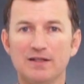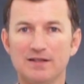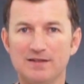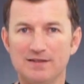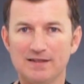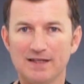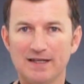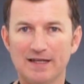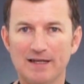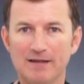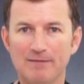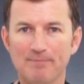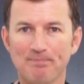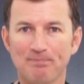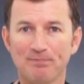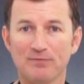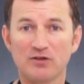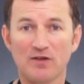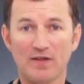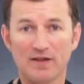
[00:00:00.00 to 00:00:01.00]
can see it.
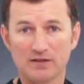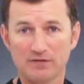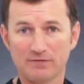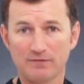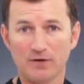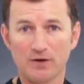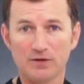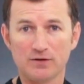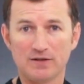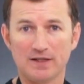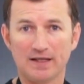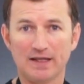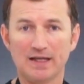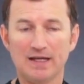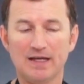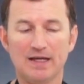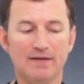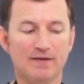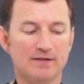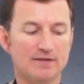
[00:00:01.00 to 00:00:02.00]
So that's the first thing.
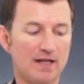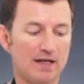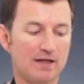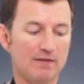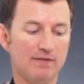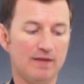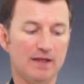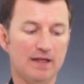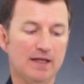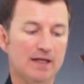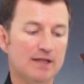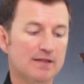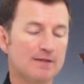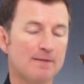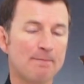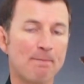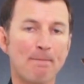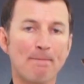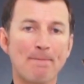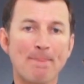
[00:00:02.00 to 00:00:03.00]
The second thing is,
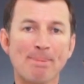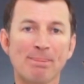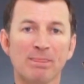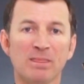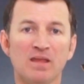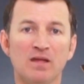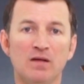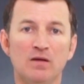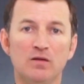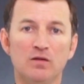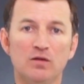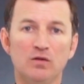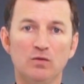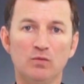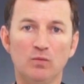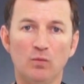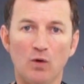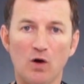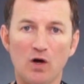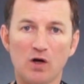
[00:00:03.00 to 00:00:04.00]

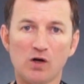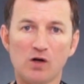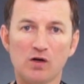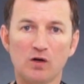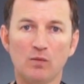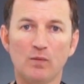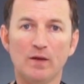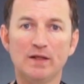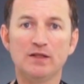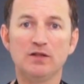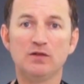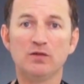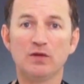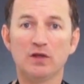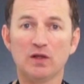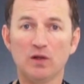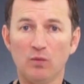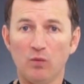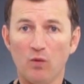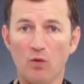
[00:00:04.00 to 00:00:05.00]
work on it when you're
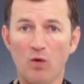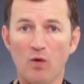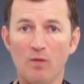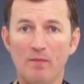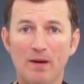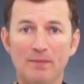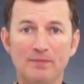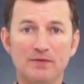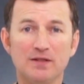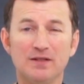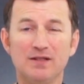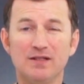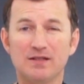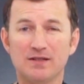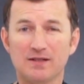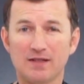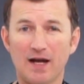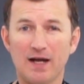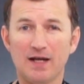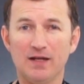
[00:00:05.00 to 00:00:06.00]
doing your warm-ups and your
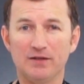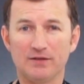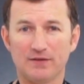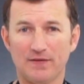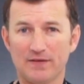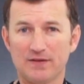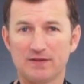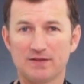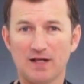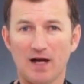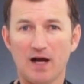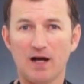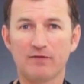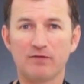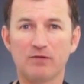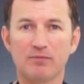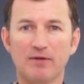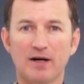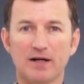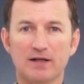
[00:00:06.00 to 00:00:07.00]
scales at the start of
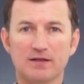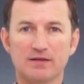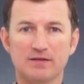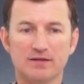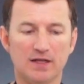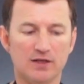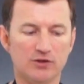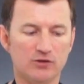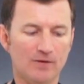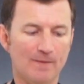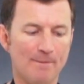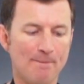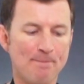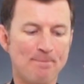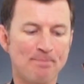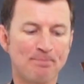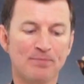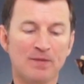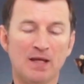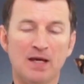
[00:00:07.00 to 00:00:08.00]
your practice session.
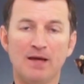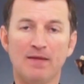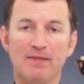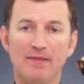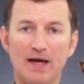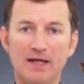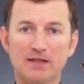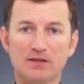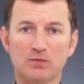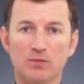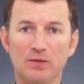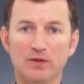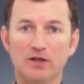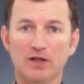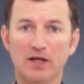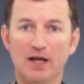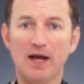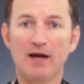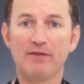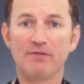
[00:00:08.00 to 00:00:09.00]
That's when you're
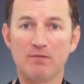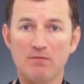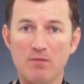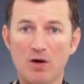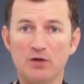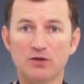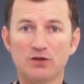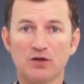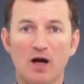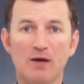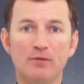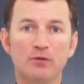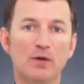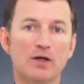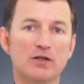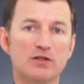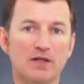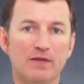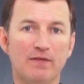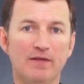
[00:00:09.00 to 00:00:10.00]
going to have the most time to
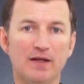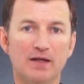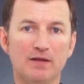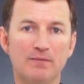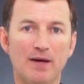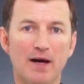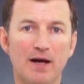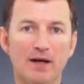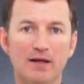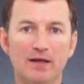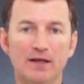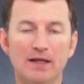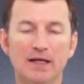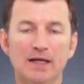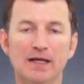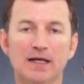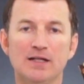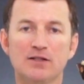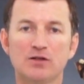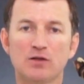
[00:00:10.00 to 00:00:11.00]
actually think about it.
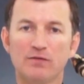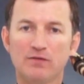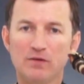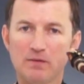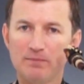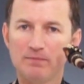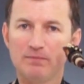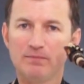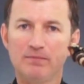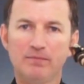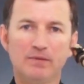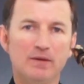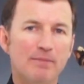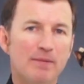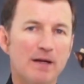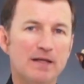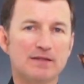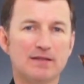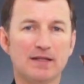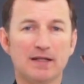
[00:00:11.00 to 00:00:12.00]
So the
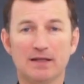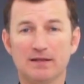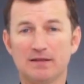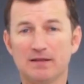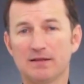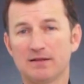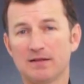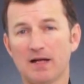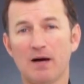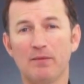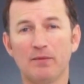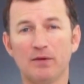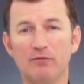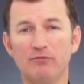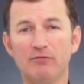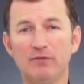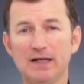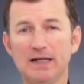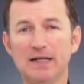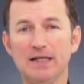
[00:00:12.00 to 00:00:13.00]
best thing is to start with a
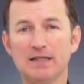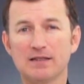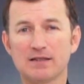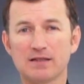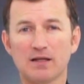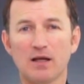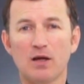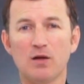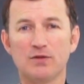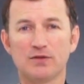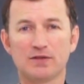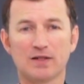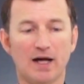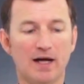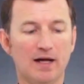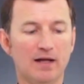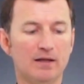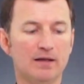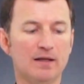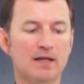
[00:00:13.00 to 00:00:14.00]
really slow
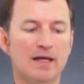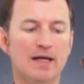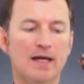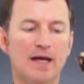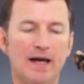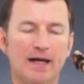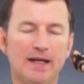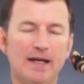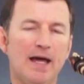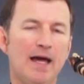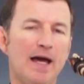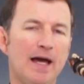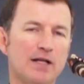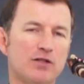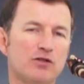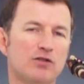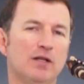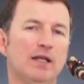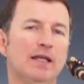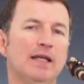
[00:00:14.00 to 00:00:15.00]
scale and
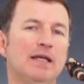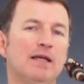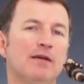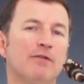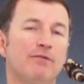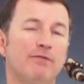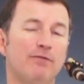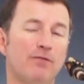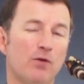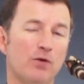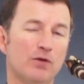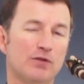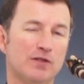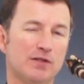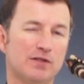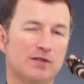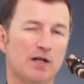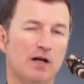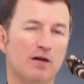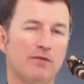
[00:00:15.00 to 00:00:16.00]
actually force
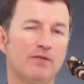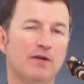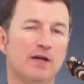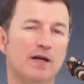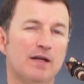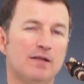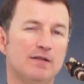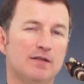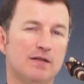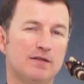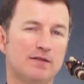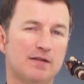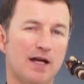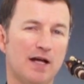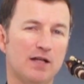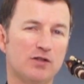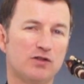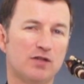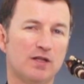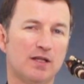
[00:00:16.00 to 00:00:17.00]
yourself to
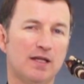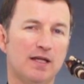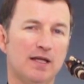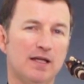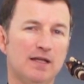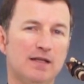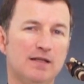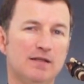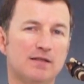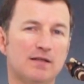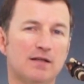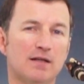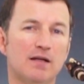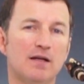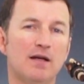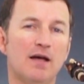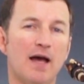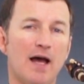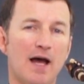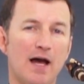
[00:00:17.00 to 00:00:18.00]
touch the keys
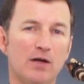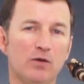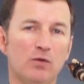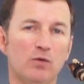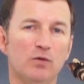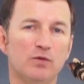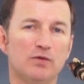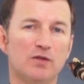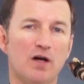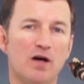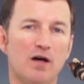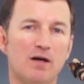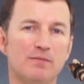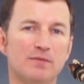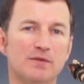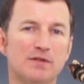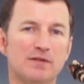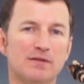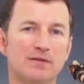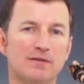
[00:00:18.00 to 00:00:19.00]
at all
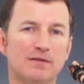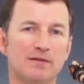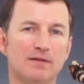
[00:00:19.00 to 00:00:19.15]
times.